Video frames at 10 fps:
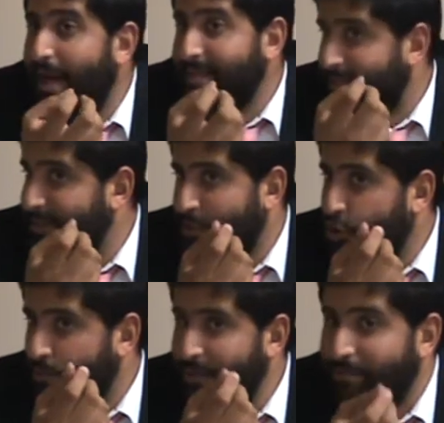essence it
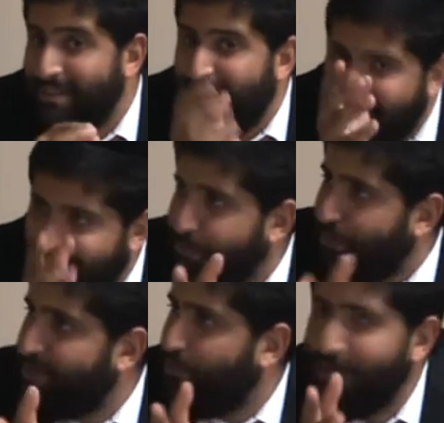could be. I mean, they're
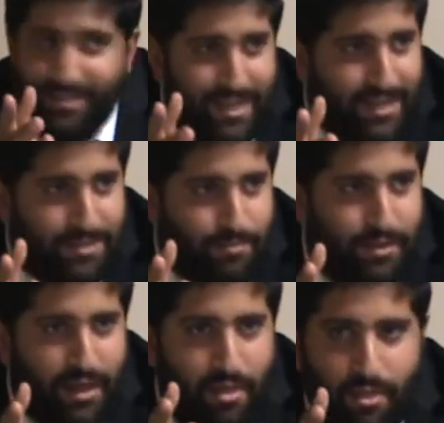experts in what it says,
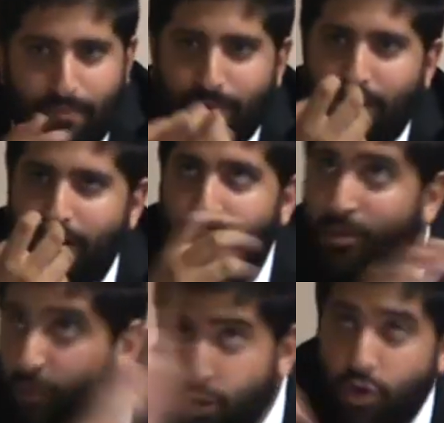but they,
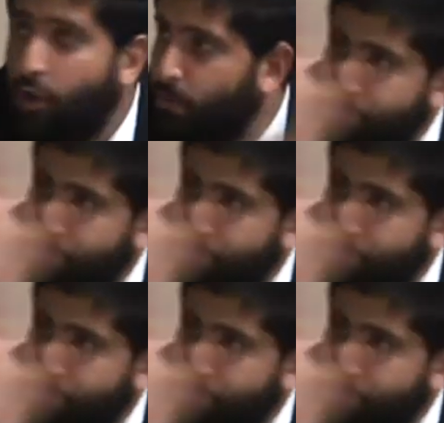there's no